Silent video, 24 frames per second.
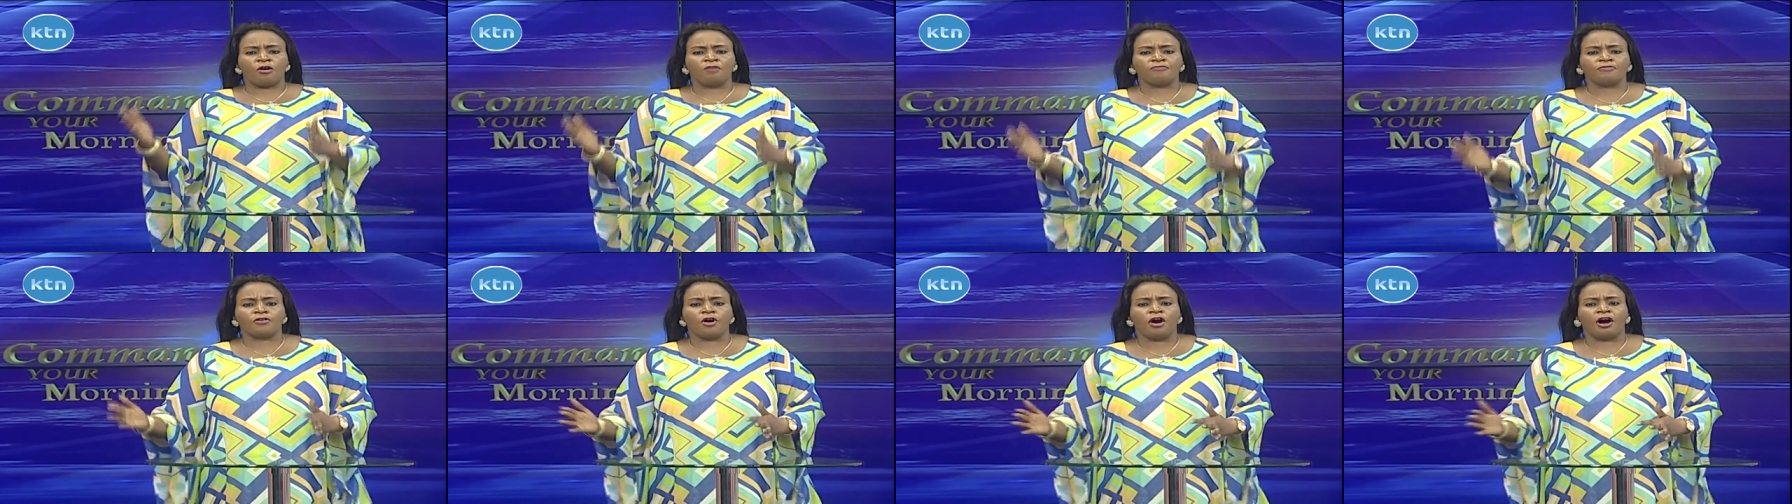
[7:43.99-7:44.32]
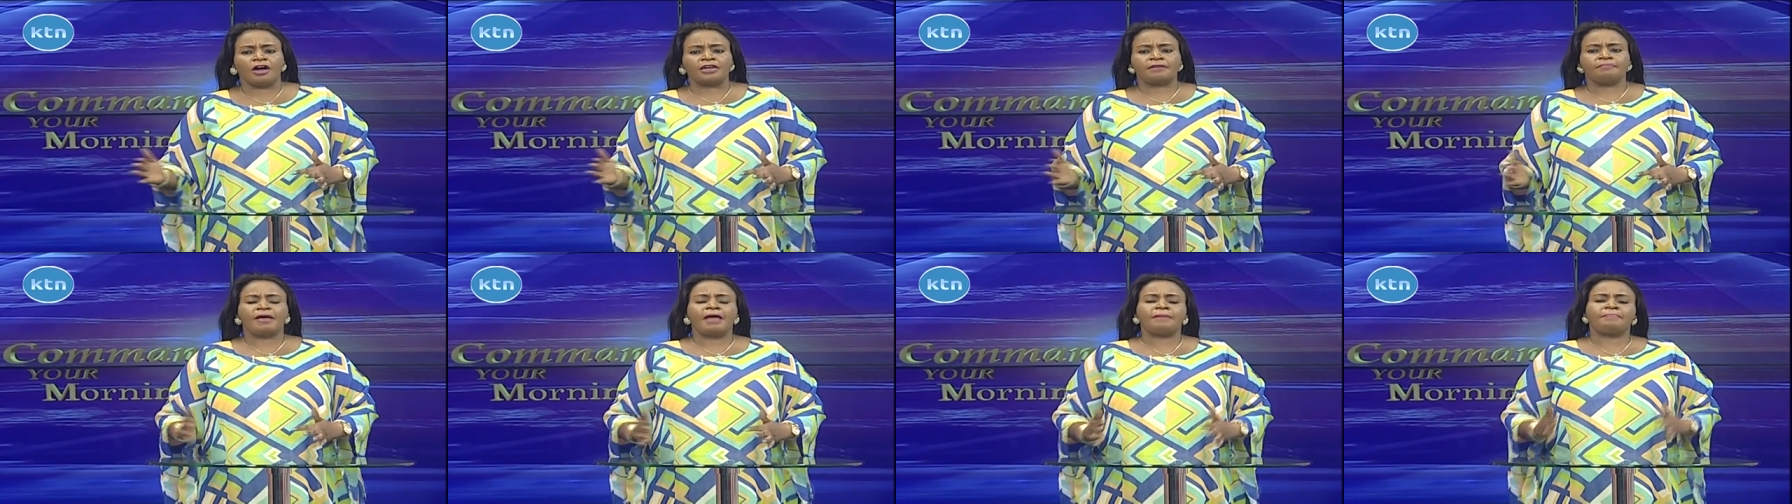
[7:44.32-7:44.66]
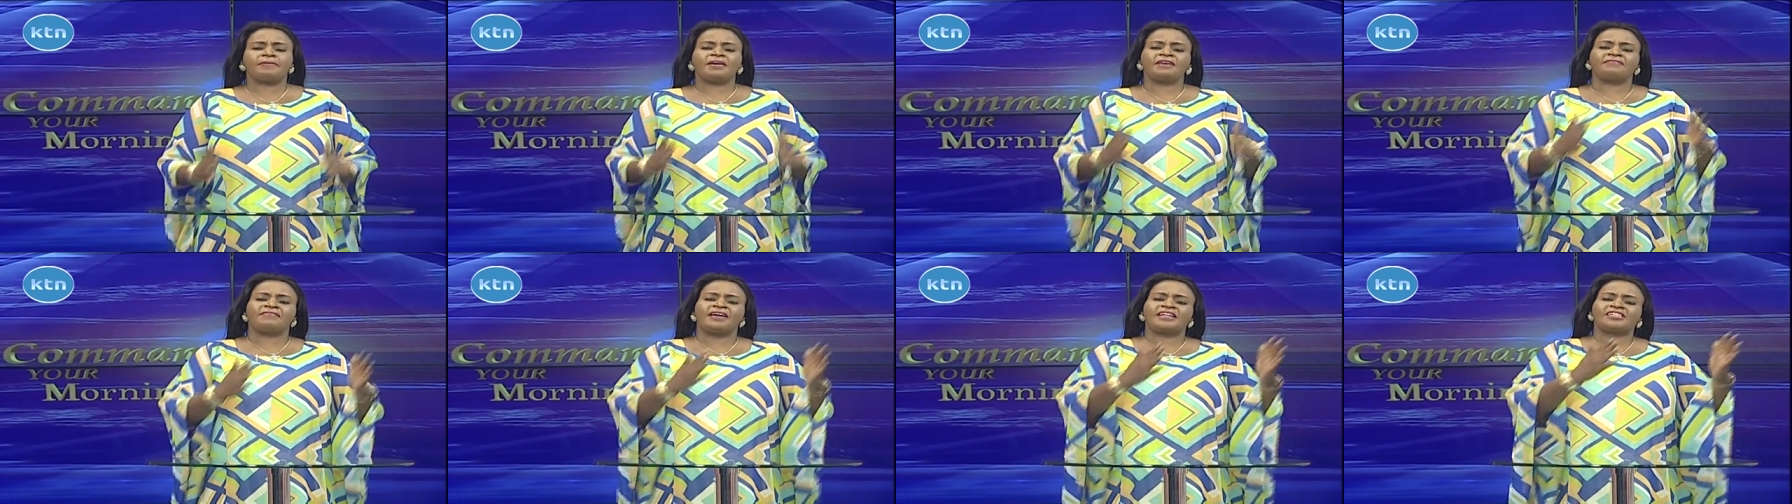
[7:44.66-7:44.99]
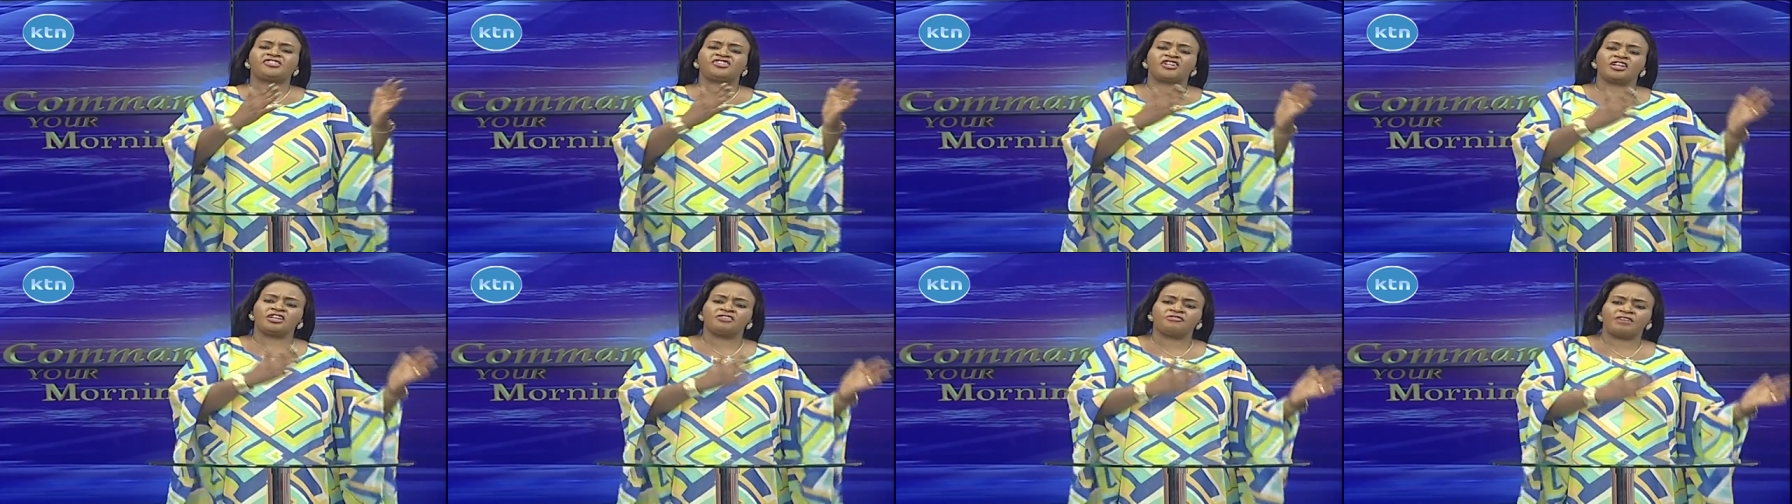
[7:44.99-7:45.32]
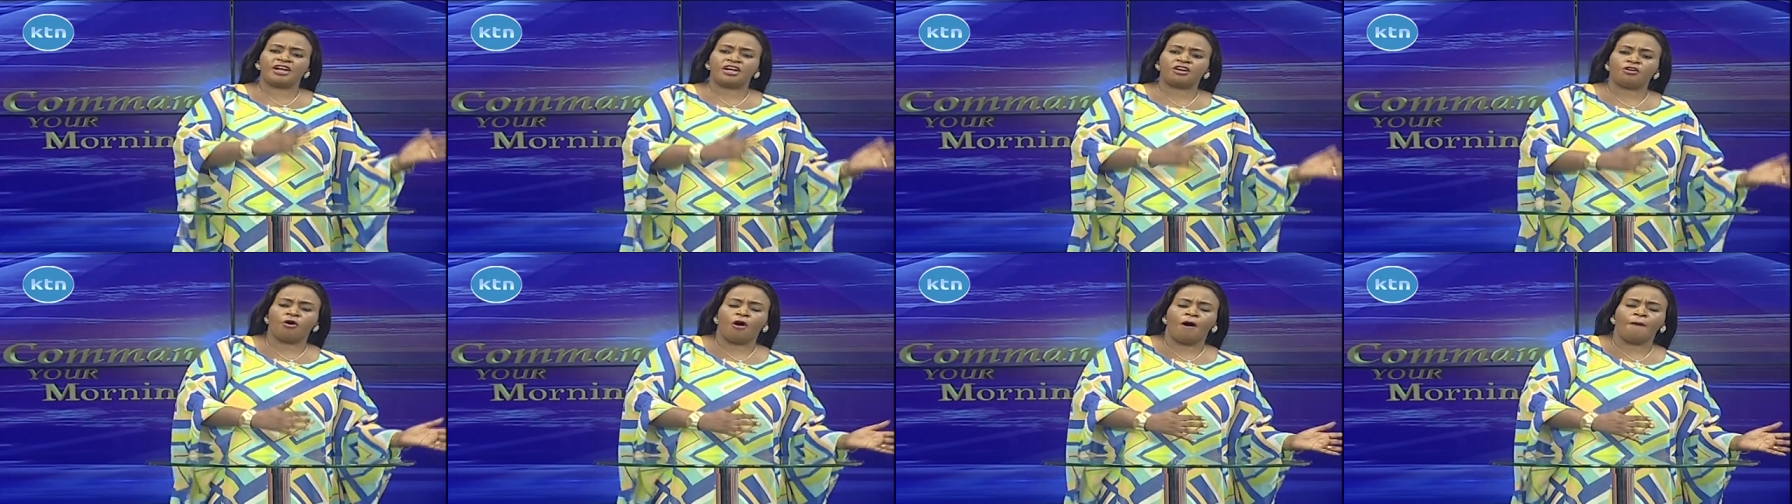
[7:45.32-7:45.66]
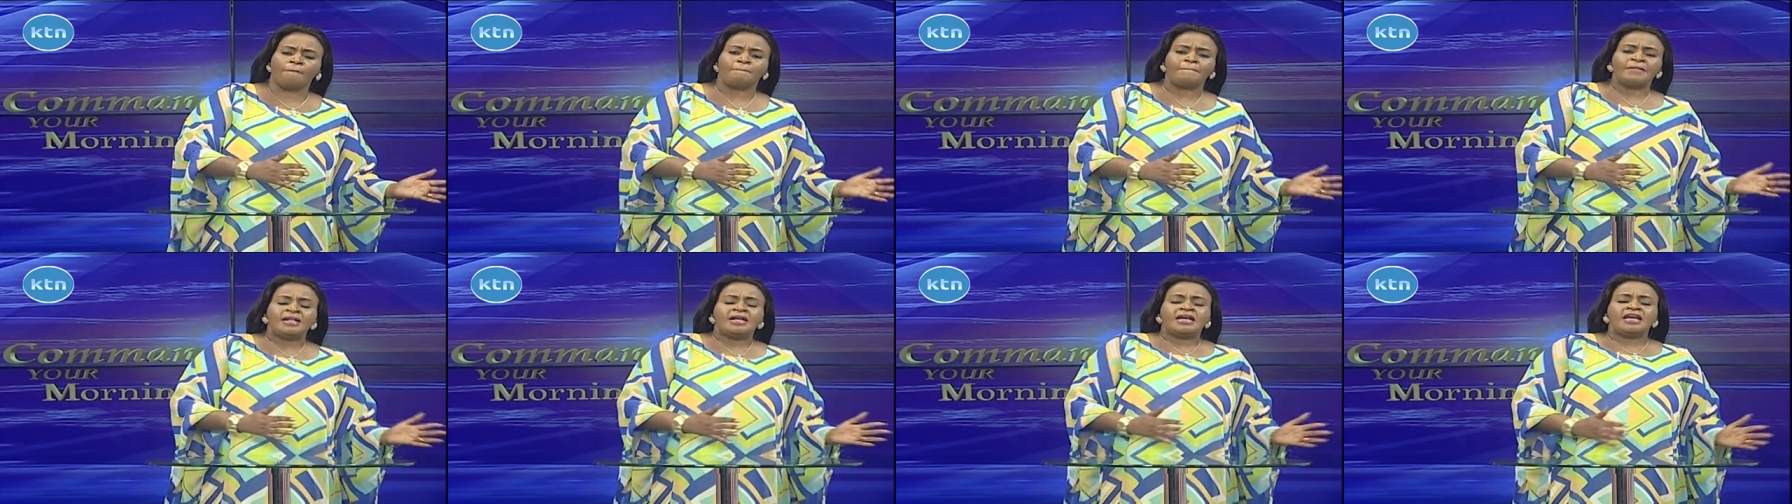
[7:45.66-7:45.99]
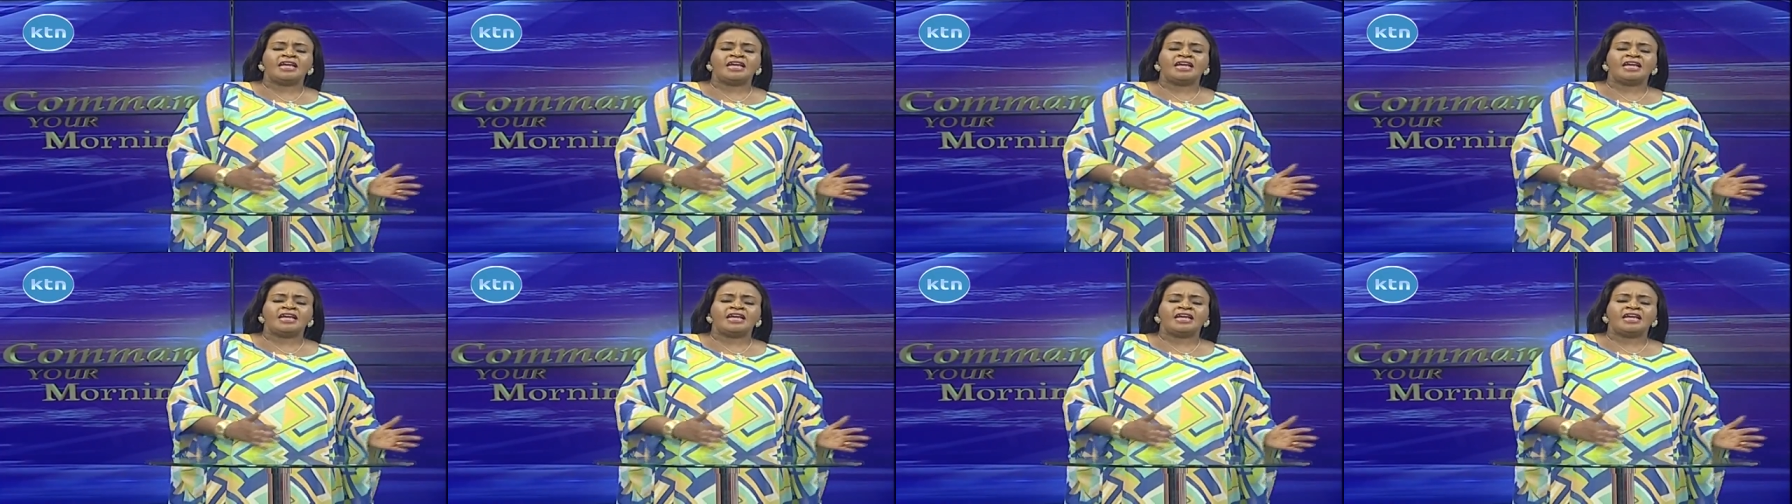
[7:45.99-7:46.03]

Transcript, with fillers: of God, maybe even children home,